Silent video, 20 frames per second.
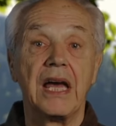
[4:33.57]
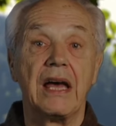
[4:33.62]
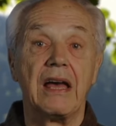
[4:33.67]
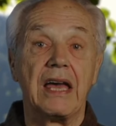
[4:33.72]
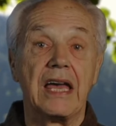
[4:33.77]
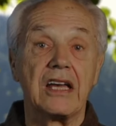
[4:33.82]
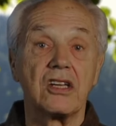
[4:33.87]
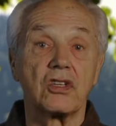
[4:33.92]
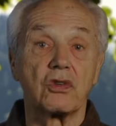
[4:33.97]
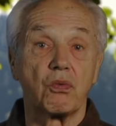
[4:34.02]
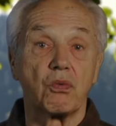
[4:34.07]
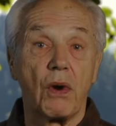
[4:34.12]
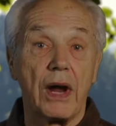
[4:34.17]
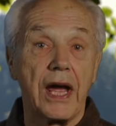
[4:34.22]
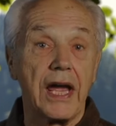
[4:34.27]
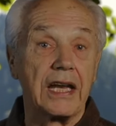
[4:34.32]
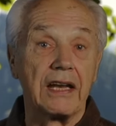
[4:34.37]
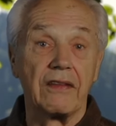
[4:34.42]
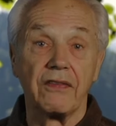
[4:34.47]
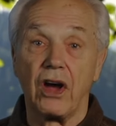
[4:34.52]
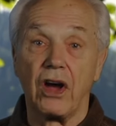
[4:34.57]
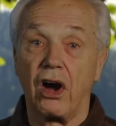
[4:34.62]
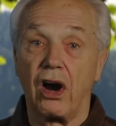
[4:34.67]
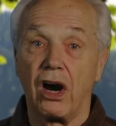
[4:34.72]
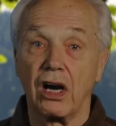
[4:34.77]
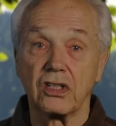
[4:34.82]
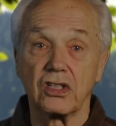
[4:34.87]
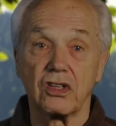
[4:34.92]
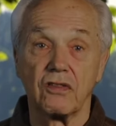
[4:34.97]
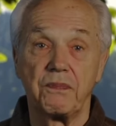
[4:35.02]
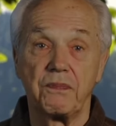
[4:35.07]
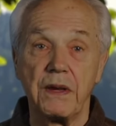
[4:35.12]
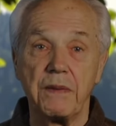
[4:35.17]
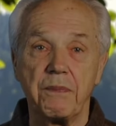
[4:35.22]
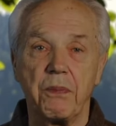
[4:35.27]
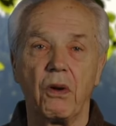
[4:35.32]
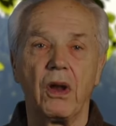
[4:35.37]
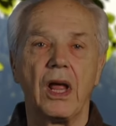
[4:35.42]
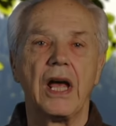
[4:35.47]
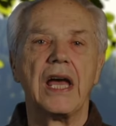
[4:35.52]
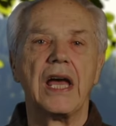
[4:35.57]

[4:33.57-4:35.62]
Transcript: His reign in the hearts of people,